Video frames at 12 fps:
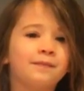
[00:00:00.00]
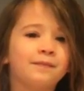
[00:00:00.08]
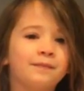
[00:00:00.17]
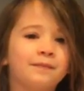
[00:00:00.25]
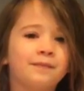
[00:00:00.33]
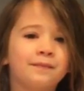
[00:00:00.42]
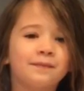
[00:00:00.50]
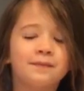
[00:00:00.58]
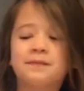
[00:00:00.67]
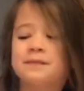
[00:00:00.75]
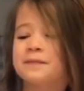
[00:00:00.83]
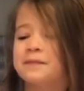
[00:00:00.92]

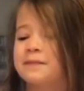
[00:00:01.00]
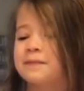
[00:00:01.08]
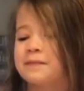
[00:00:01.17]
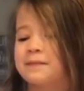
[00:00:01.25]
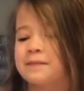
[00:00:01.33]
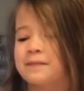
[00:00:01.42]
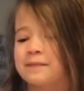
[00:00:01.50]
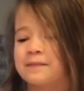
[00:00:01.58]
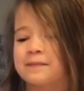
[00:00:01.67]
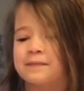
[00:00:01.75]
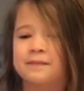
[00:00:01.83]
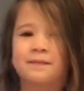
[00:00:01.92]

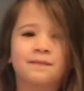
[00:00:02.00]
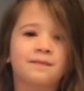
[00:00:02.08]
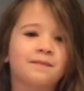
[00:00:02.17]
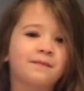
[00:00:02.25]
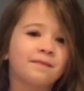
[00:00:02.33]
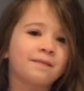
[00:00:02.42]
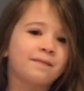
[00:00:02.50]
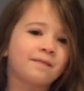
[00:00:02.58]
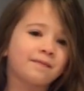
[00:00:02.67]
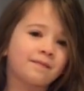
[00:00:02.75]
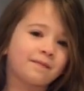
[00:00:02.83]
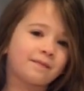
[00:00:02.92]

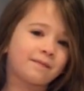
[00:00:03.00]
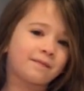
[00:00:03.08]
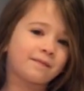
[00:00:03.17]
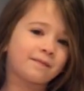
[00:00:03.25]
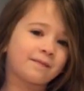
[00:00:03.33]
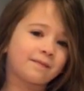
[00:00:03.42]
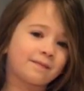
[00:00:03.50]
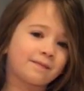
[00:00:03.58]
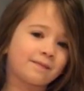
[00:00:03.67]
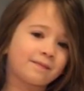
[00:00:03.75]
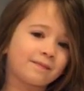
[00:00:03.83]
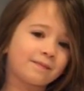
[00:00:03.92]

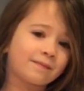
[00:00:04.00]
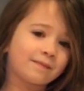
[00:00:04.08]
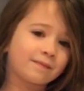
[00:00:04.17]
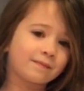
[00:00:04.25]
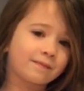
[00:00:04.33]
[no speech]